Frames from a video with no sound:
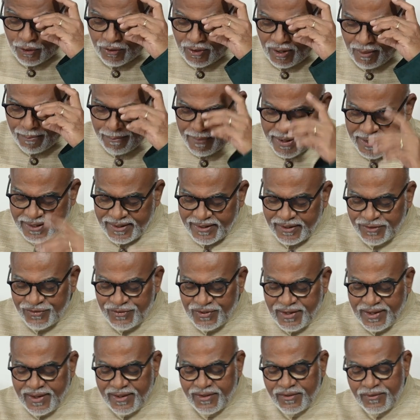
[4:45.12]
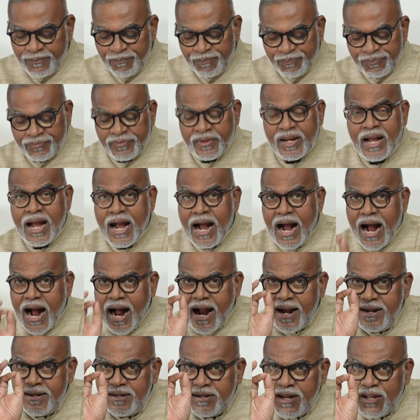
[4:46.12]
Dr. Ambedkar says,
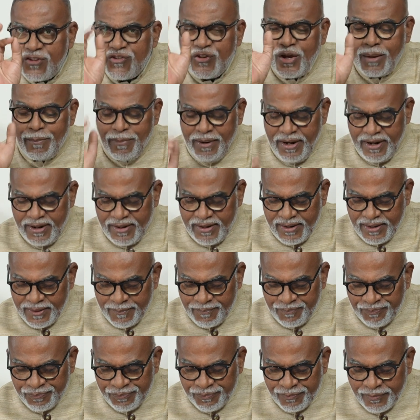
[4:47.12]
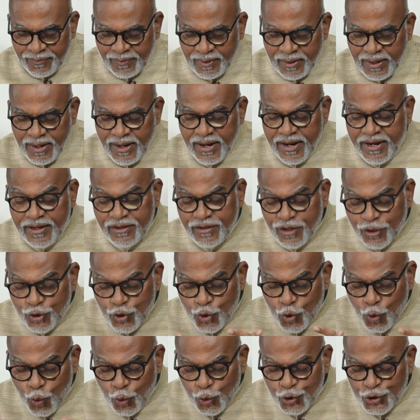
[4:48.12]
untouchability is a
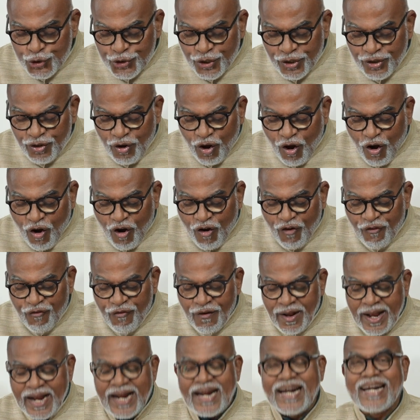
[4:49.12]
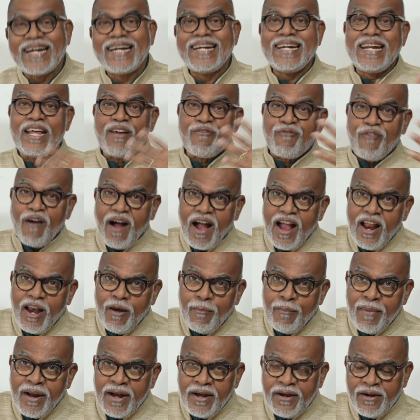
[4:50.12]
notion of
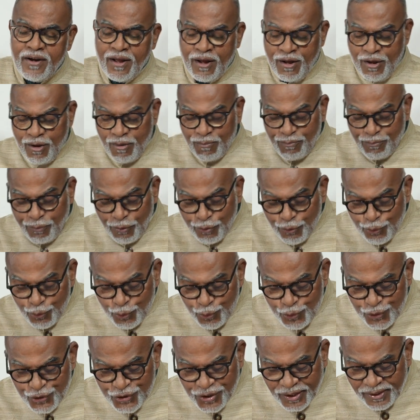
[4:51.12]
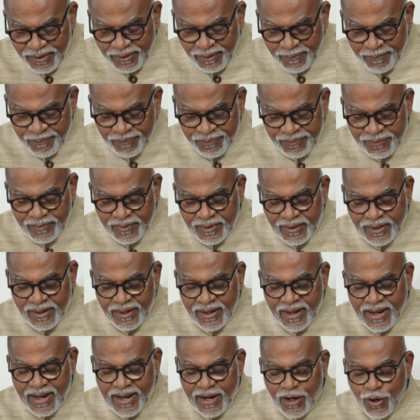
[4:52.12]
defilement, pollution,
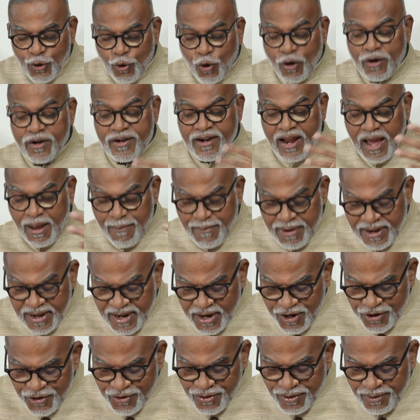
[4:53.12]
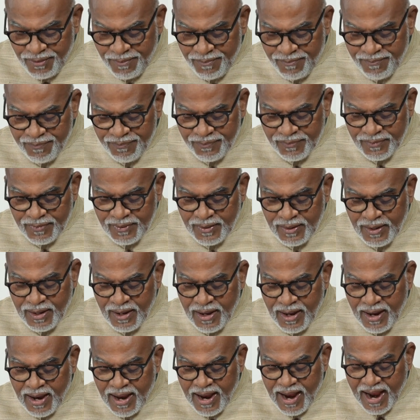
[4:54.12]
contamination,
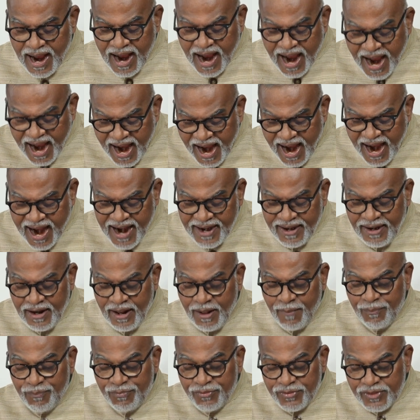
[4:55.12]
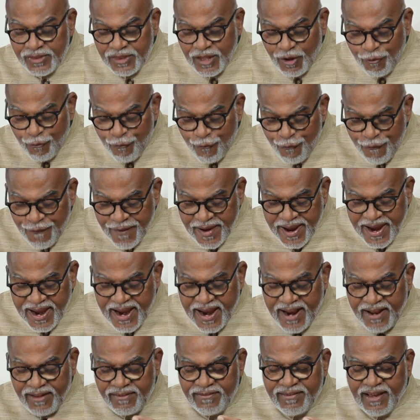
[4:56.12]
and the
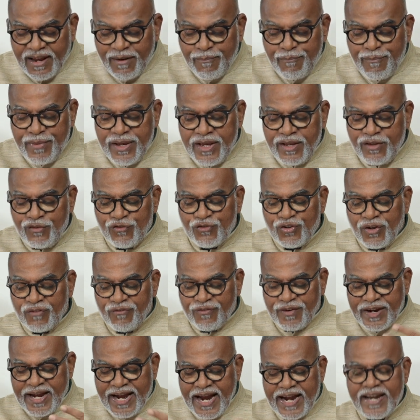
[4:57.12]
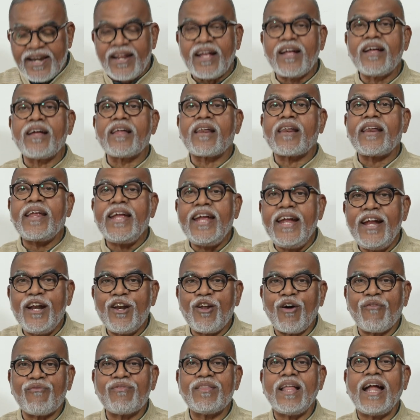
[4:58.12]
ways and means of getting
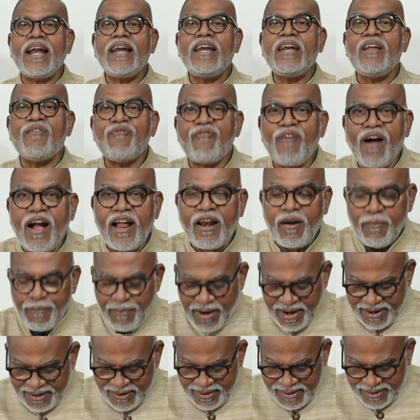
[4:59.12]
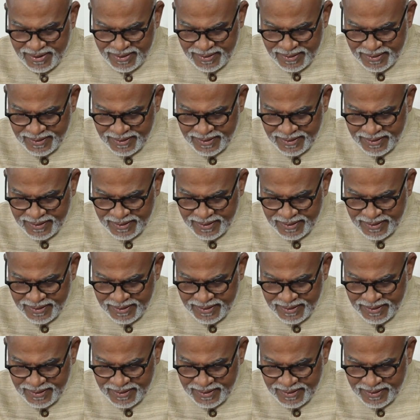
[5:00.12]
rid of that defilement.